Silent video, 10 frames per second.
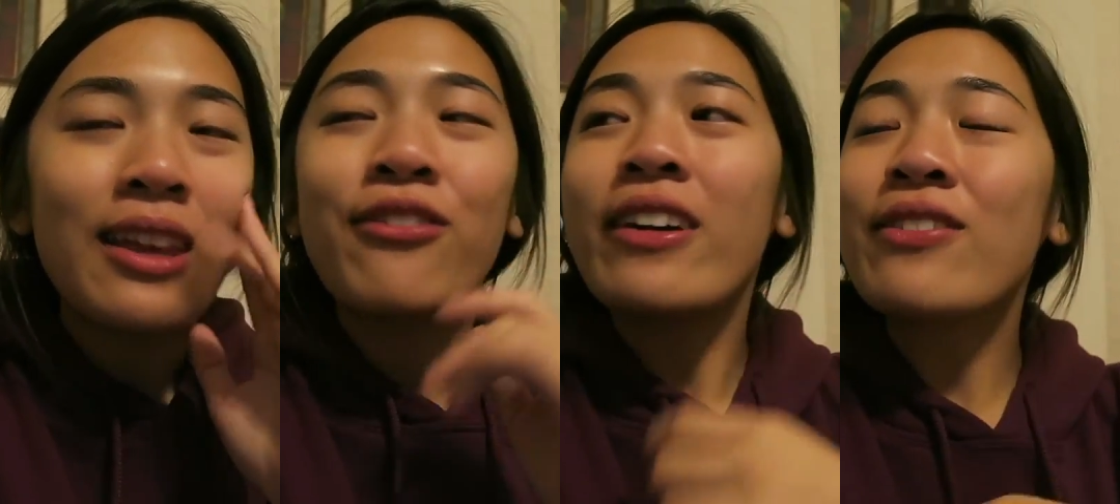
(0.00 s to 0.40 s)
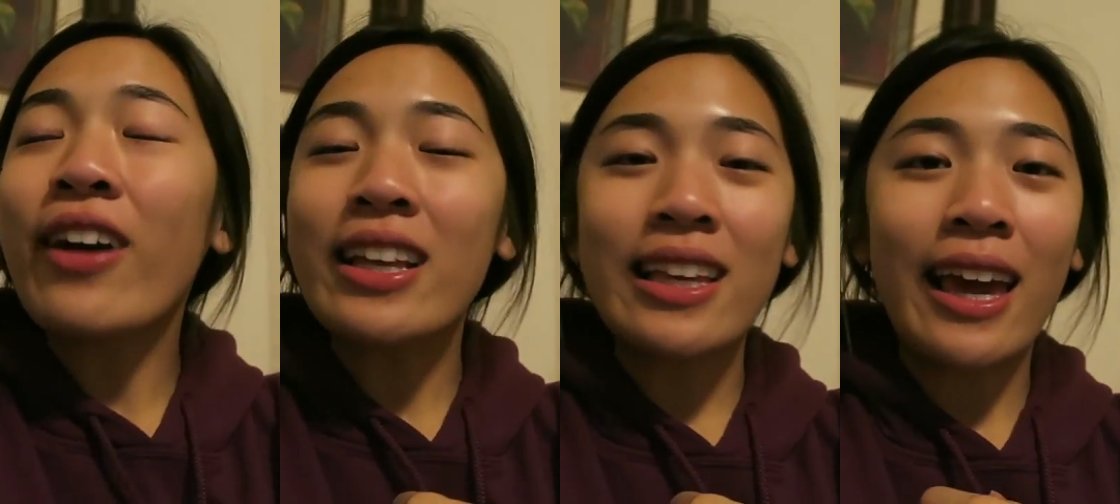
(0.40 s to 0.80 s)
And they, it
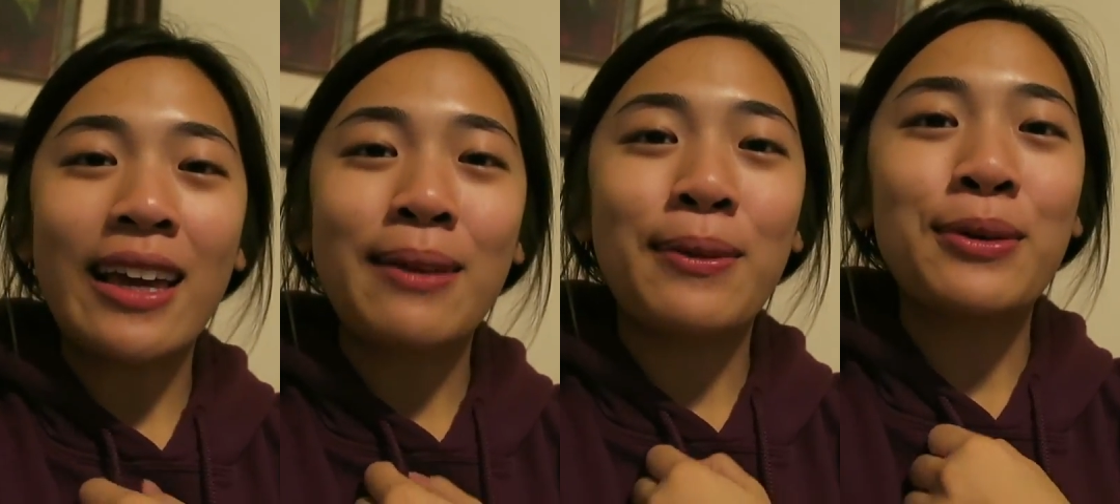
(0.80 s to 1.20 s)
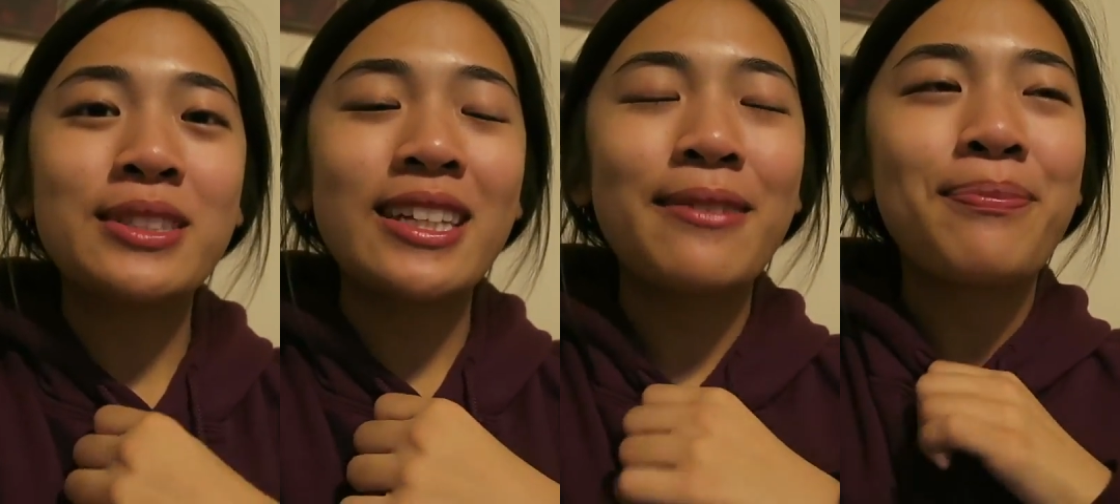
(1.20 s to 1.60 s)
finally came. It
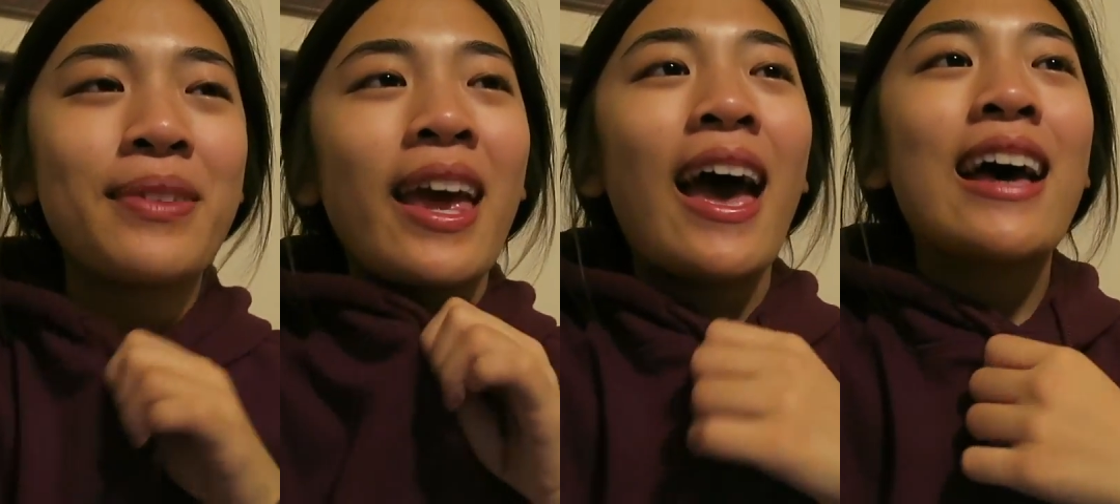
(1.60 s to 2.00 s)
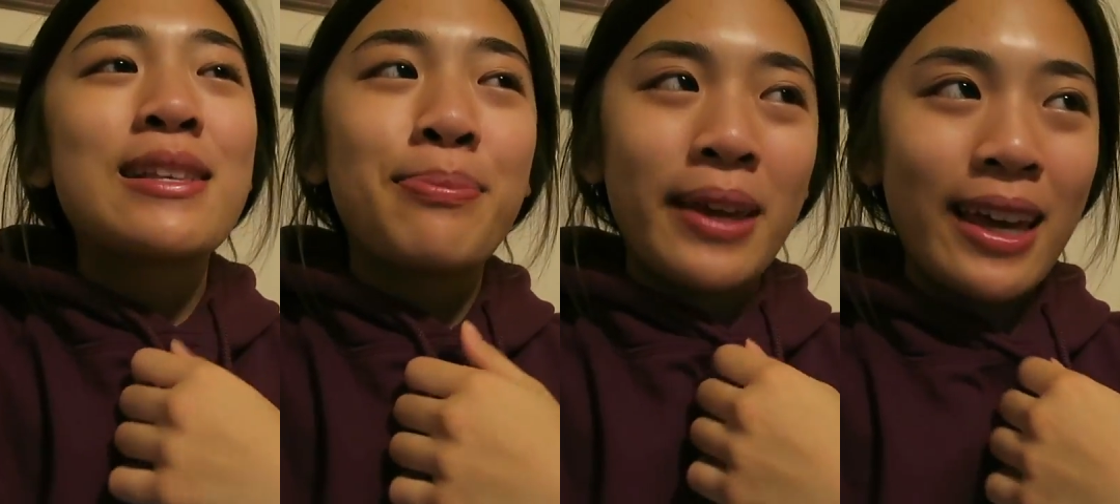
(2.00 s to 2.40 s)
wasn't
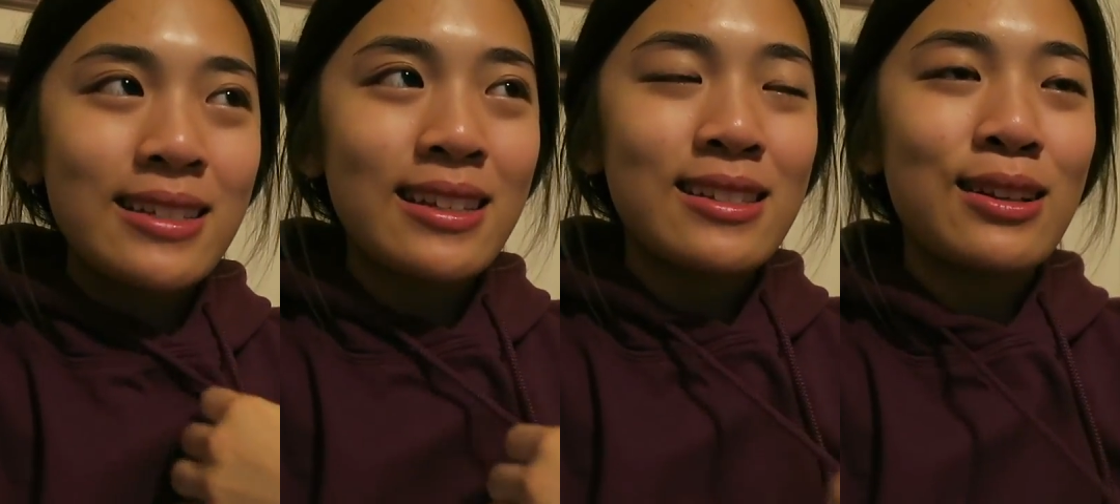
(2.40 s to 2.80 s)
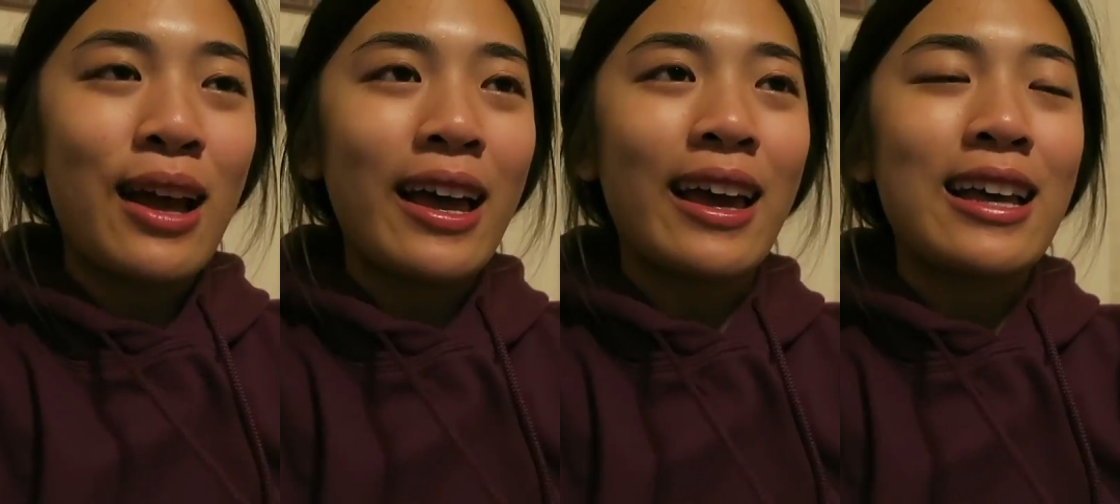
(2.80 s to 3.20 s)
as big as this,
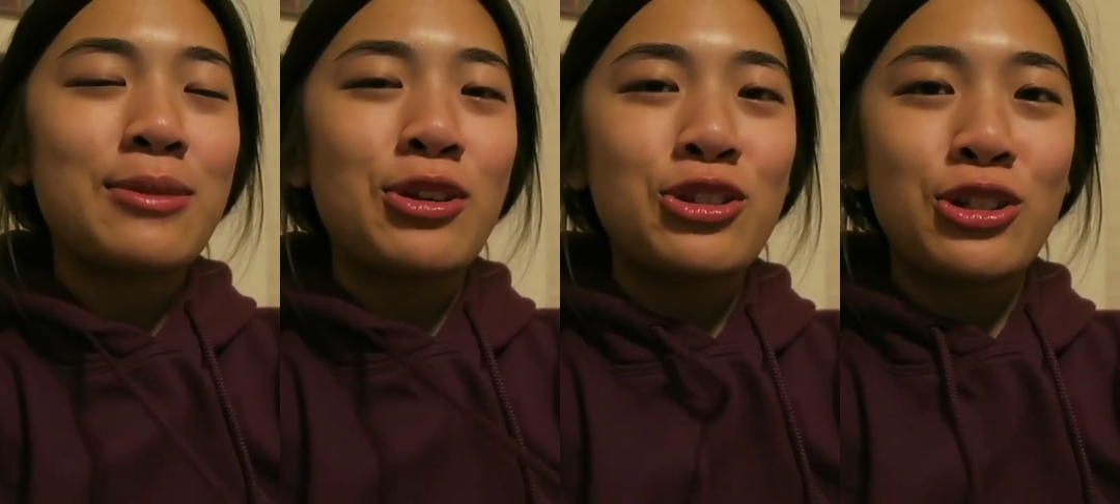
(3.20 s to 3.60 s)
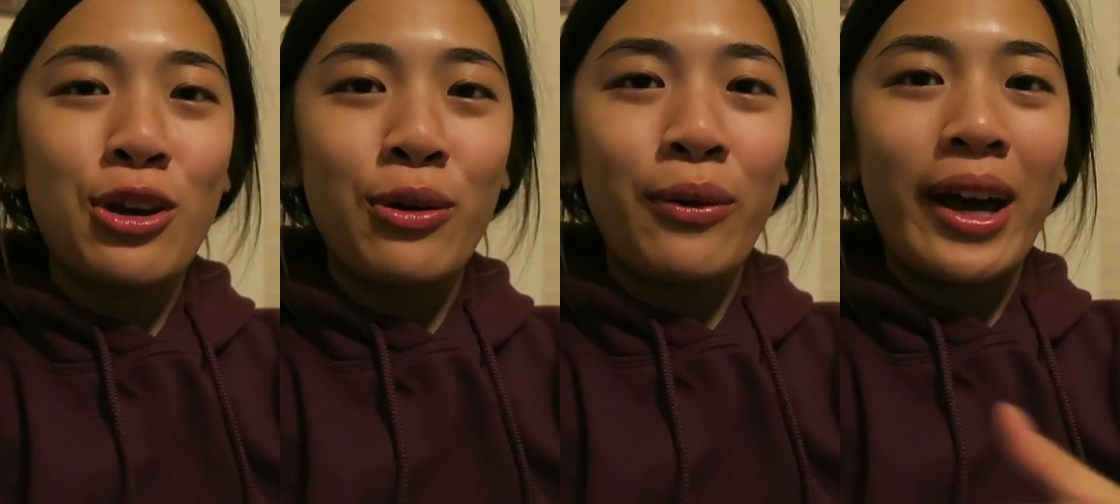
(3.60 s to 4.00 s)
like as much
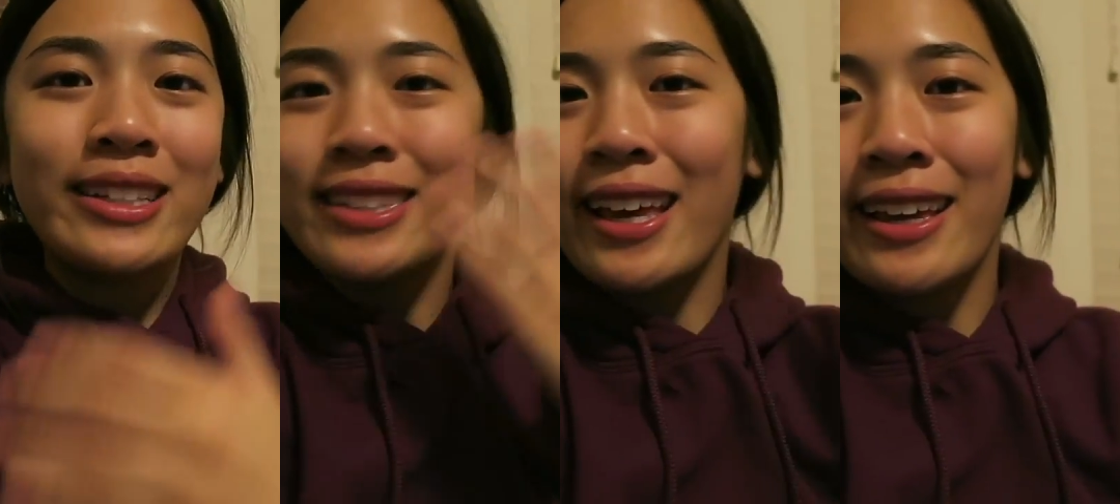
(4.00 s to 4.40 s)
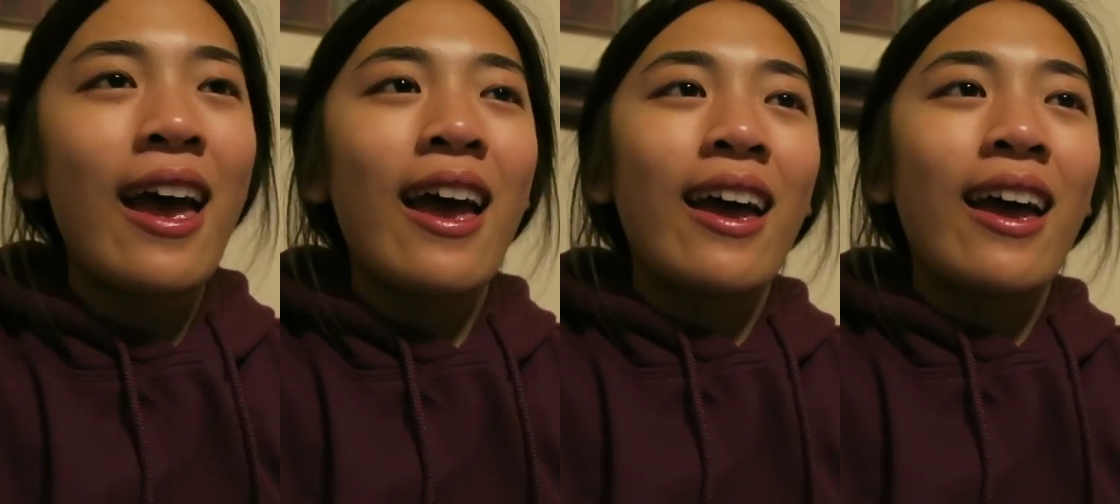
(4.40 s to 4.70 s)
snow as like